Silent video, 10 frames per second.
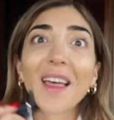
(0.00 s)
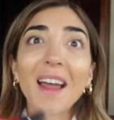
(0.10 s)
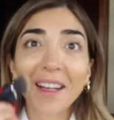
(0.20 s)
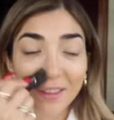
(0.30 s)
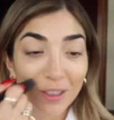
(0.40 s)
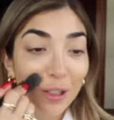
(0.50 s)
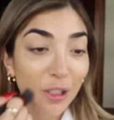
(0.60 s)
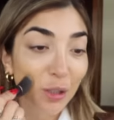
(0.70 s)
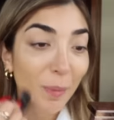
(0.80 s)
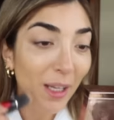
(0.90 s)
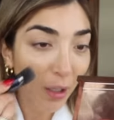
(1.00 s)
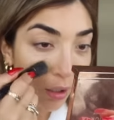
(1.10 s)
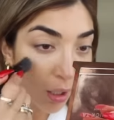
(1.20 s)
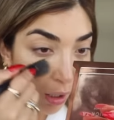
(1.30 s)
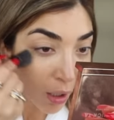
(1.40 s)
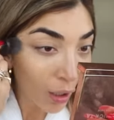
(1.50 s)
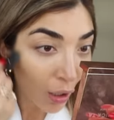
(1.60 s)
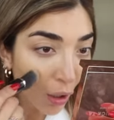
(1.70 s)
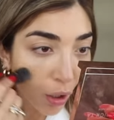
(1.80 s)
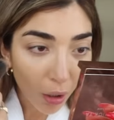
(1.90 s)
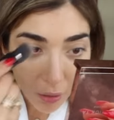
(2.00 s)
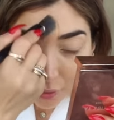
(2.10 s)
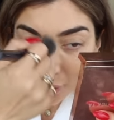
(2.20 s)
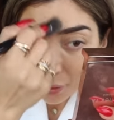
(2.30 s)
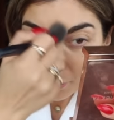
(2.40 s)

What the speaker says: That is the spiel on